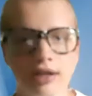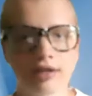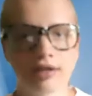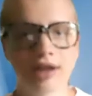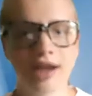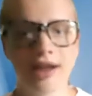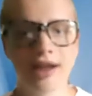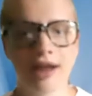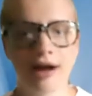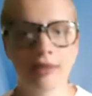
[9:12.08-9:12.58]

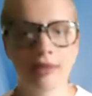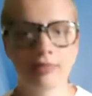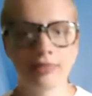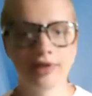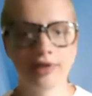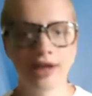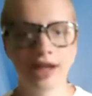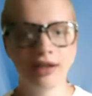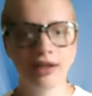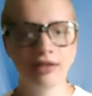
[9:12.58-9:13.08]
Psycom
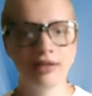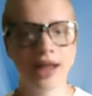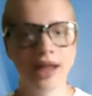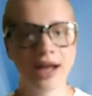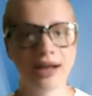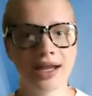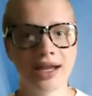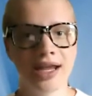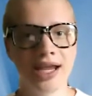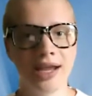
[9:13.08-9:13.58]
says
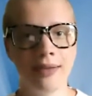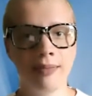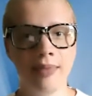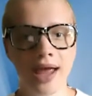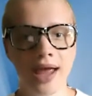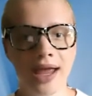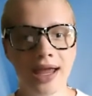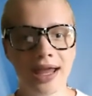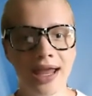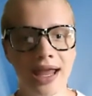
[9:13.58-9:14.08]
that he
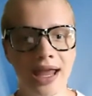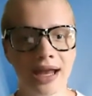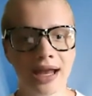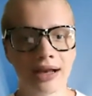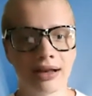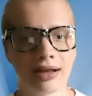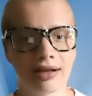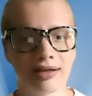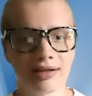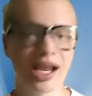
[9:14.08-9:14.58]
may
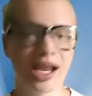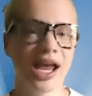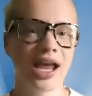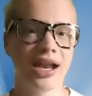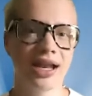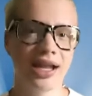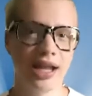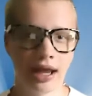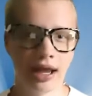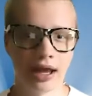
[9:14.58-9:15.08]
get
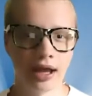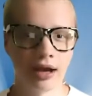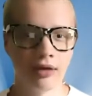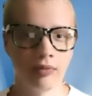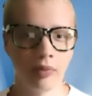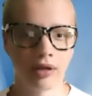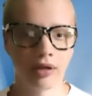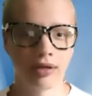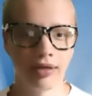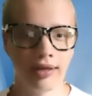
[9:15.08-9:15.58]
sad again
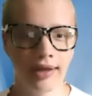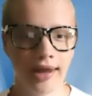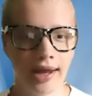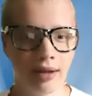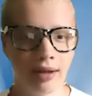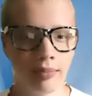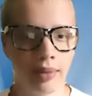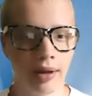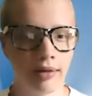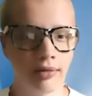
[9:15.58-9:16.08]
while
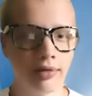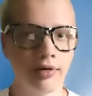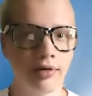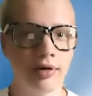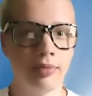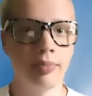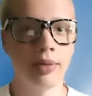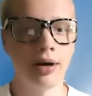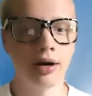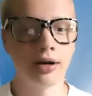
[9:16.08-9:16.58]
thinking about the
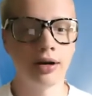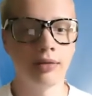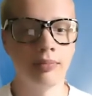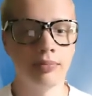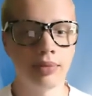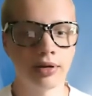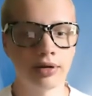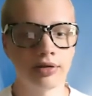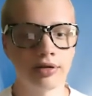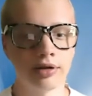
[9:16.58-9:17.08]
departed
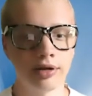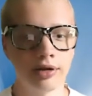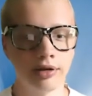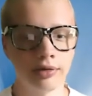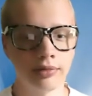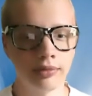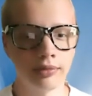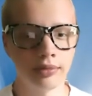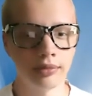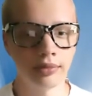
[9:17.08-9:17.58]
person.
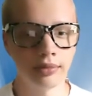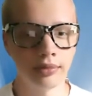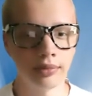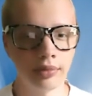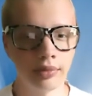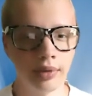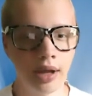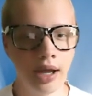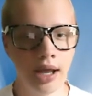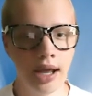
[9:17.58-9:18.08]

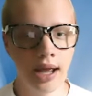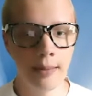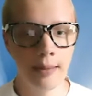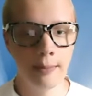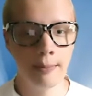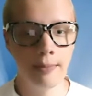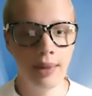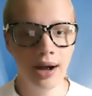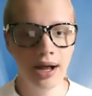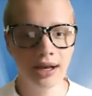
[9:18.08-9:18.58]

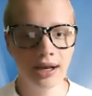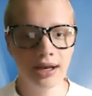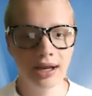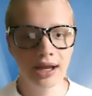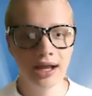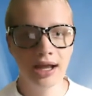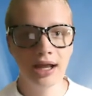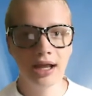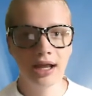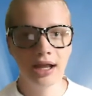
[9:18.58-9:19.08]
But
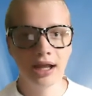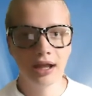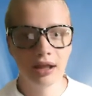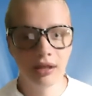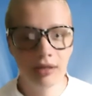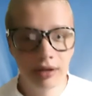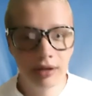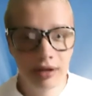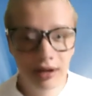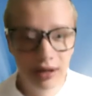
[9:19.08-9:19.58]

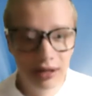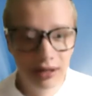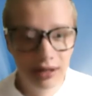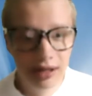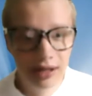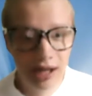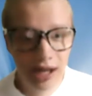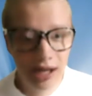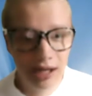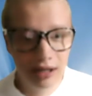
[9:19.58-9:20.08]
the
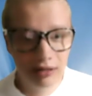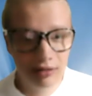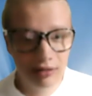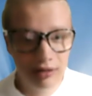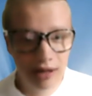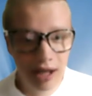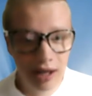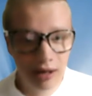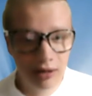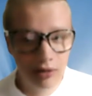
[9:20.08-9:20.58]
good days
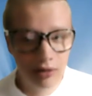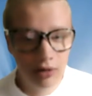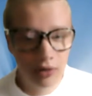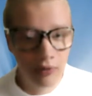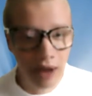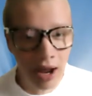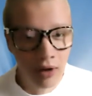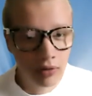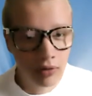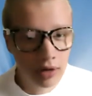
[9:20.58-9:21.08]
tend
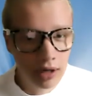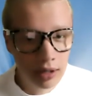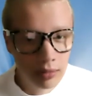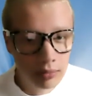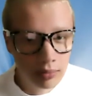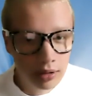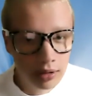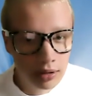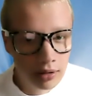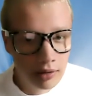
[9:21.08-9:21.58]
to
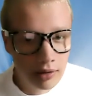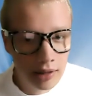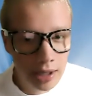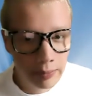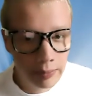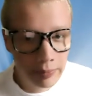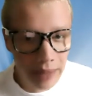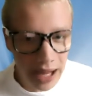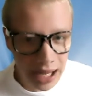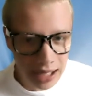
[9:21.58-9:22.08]
outnumber the
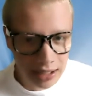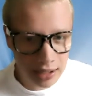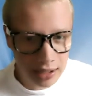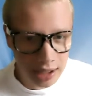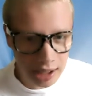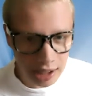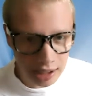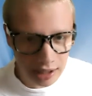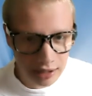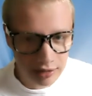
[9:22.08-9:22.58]
bad
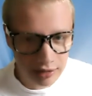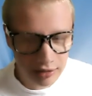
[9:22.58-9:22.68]
days.